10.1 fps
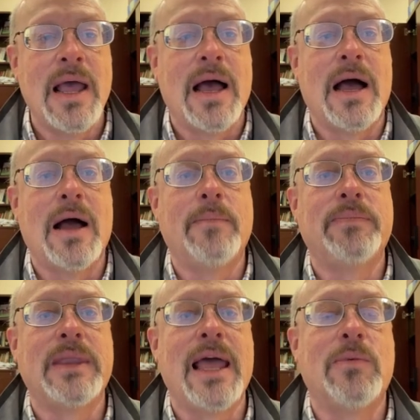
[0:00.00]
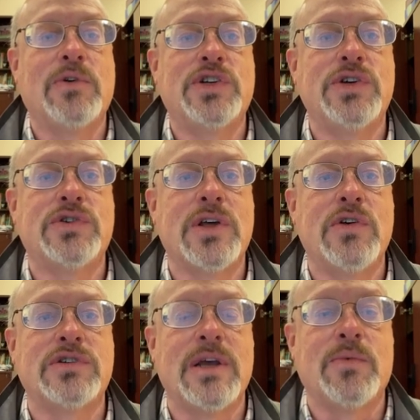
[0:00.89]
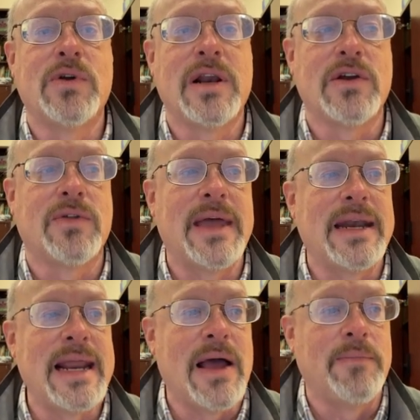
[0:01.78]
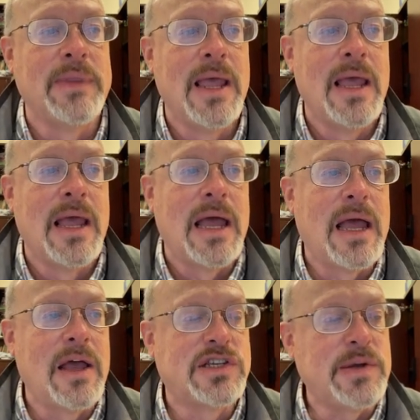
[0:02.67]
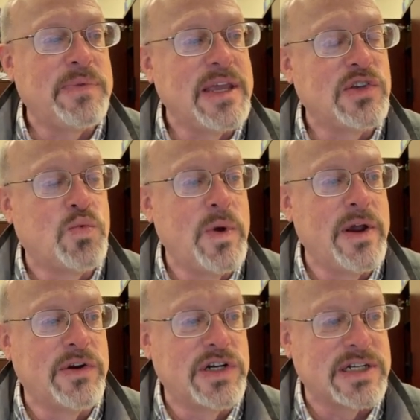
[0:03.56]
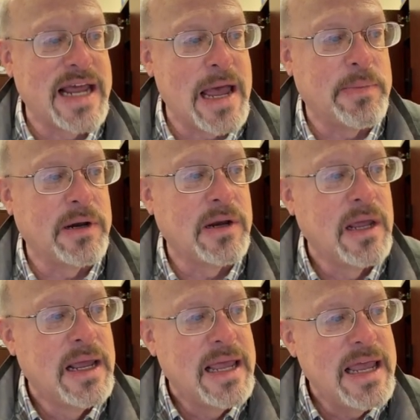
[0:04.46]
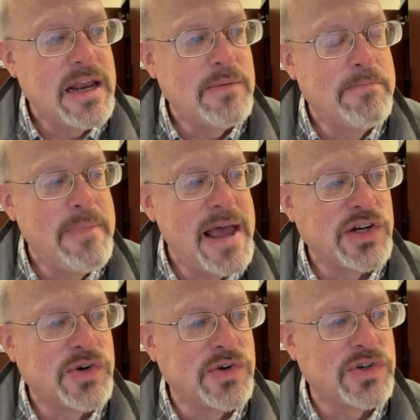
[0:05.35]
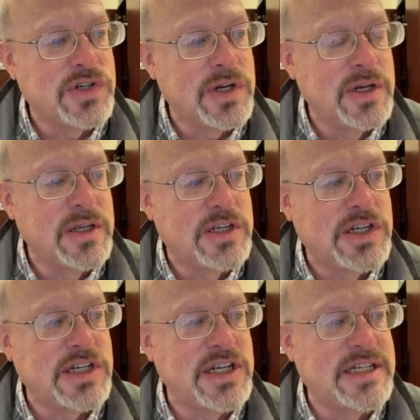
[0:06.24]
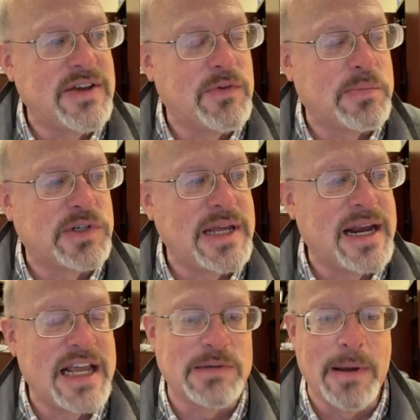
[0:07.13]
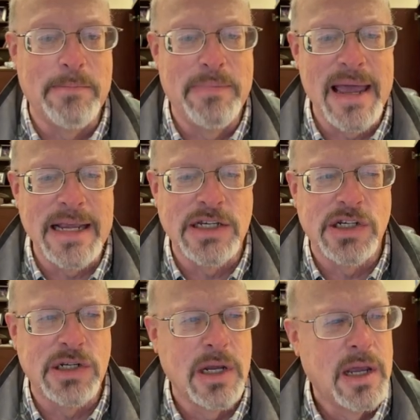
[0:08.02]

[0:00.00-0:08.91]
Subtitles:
and we'll choose those, and we'll click on that. Now, something is weird just happened. It measures 67% as my base,